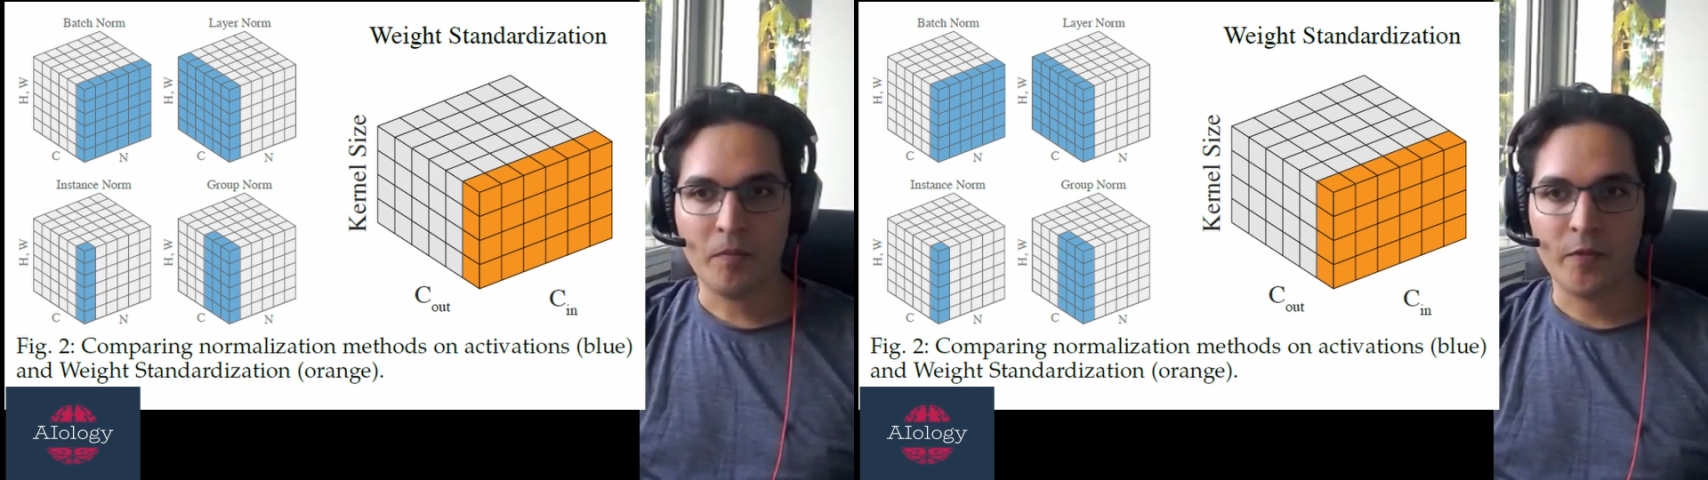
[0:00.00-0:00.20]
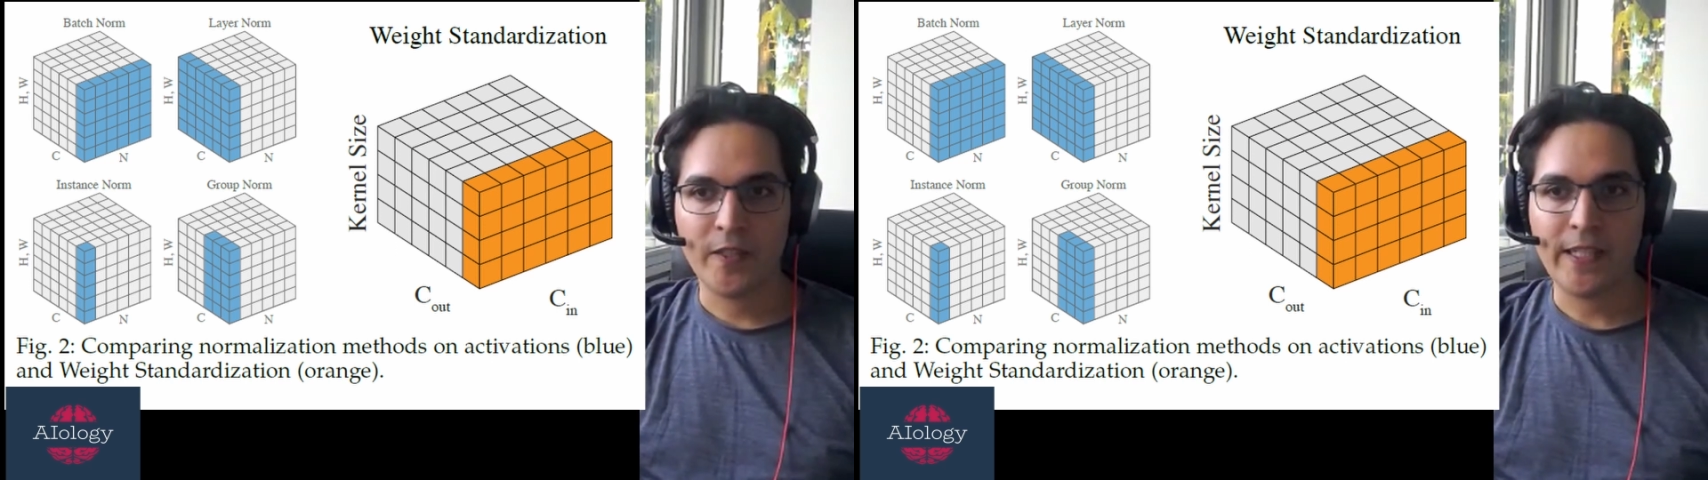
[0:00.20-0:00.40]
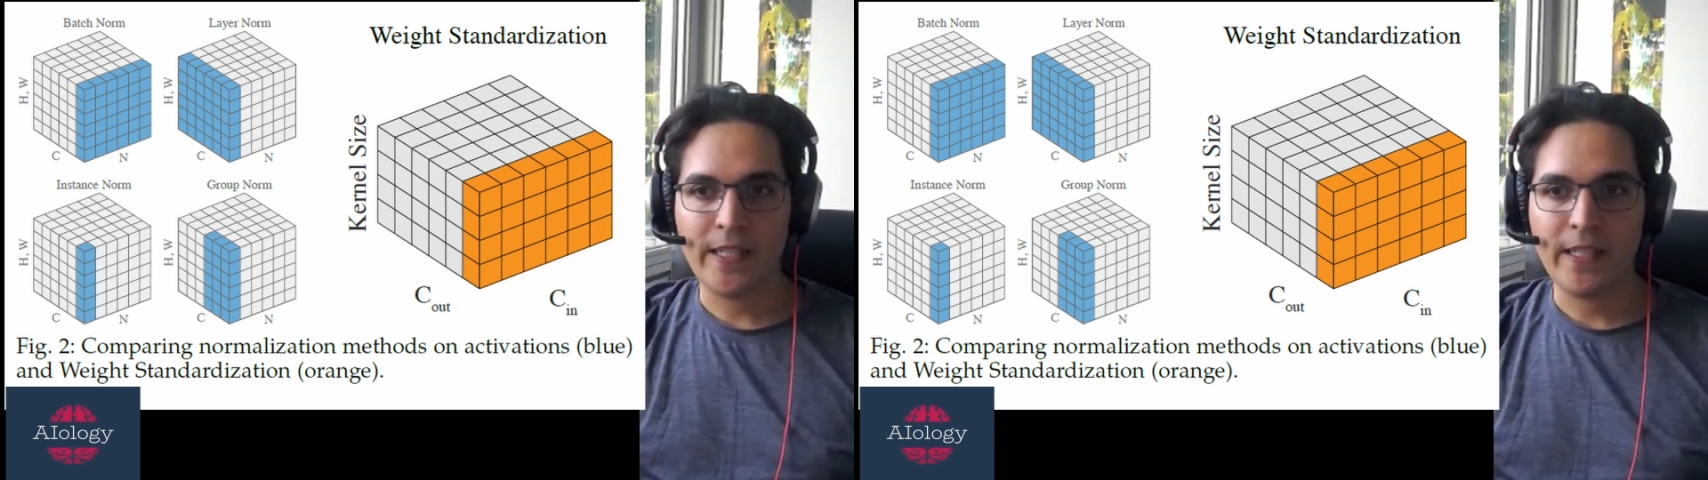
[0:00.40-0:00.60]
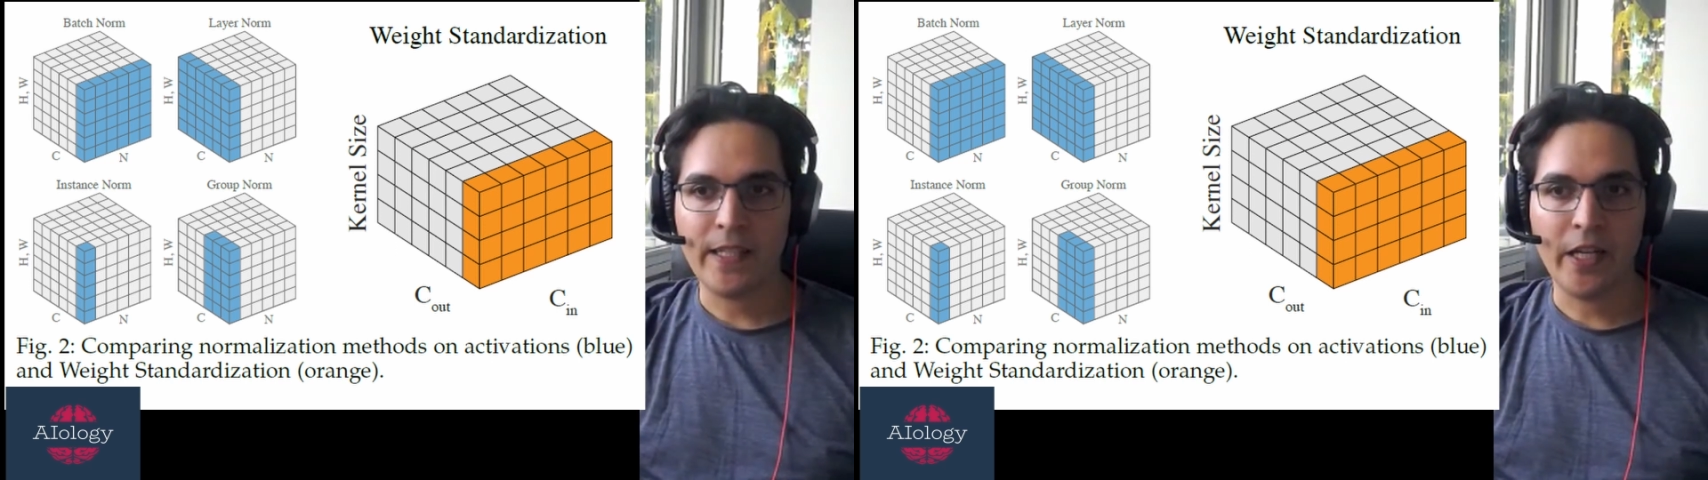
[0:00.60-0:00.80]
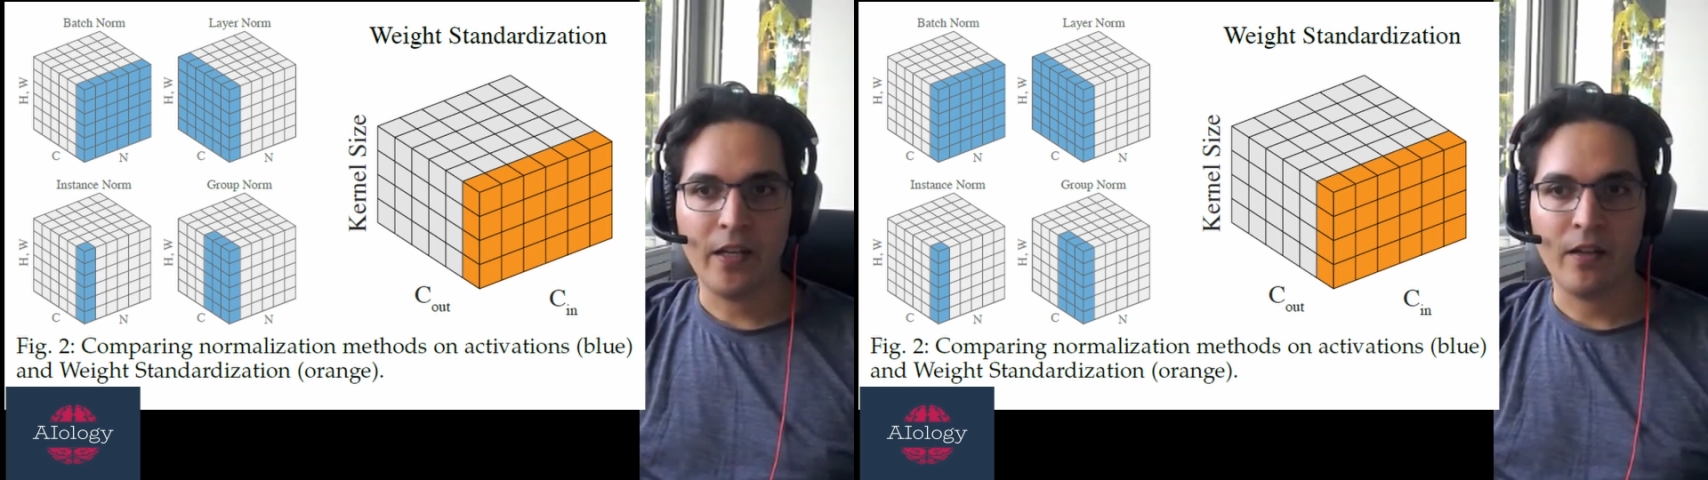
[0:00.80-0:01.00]
C
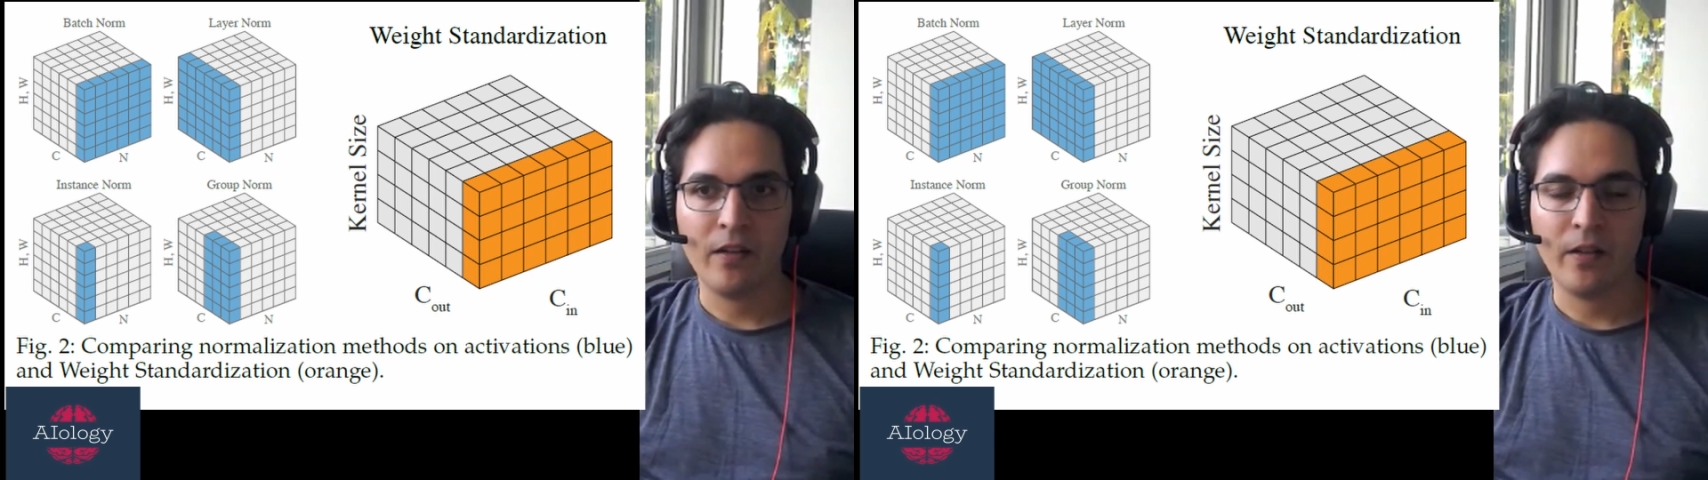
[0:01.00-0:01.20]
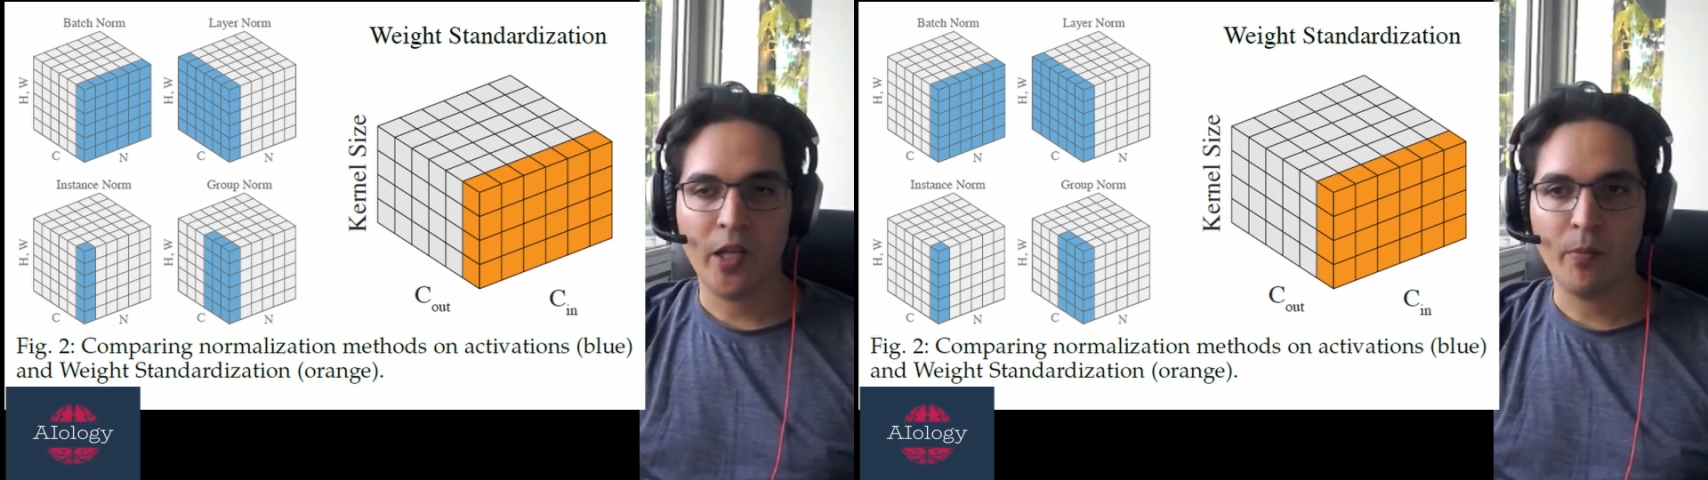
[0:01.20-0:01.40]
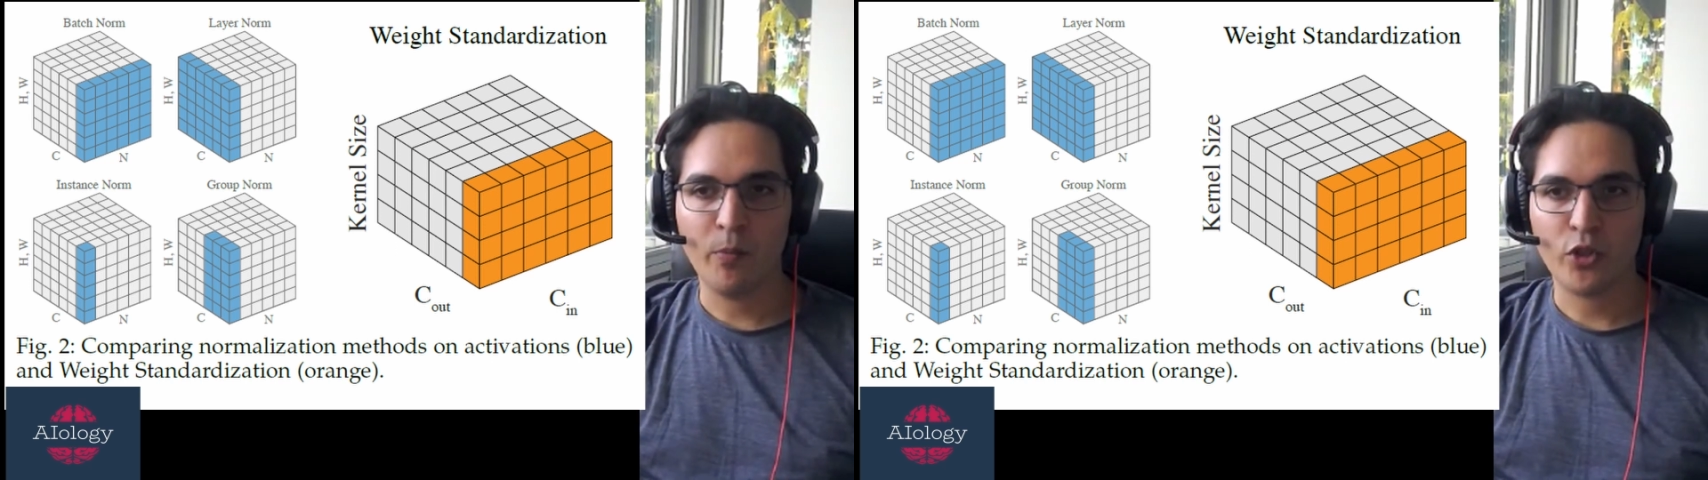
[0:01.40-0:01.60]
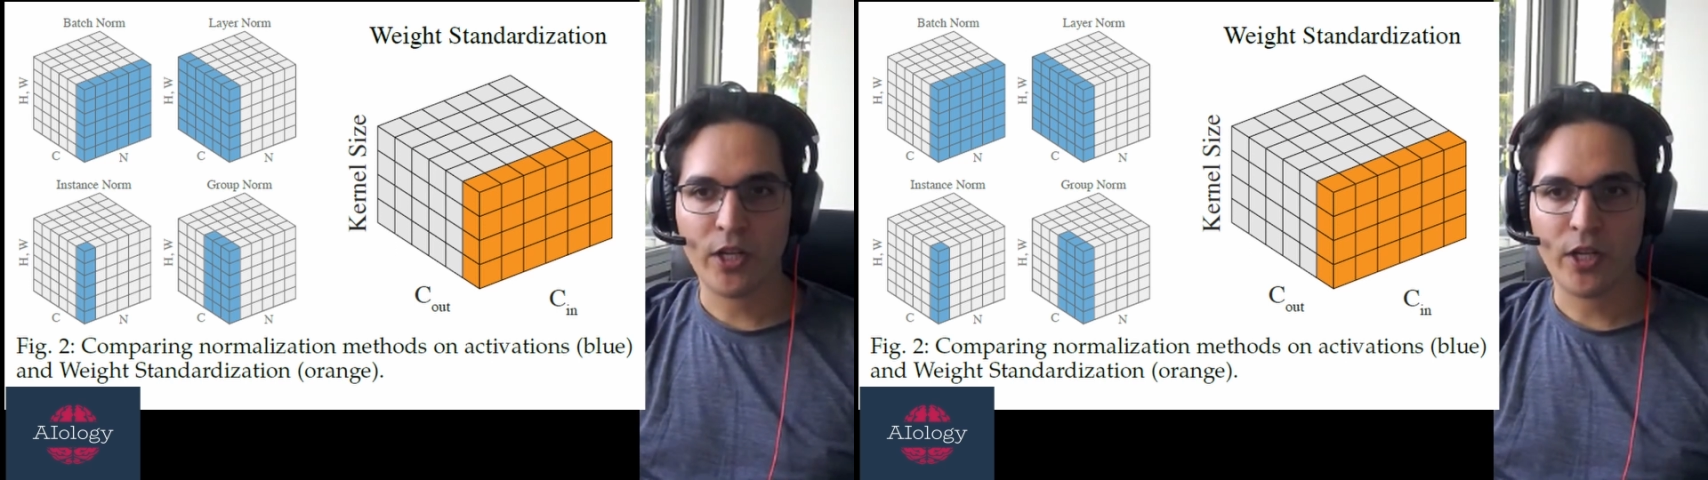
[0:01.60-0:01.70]
in input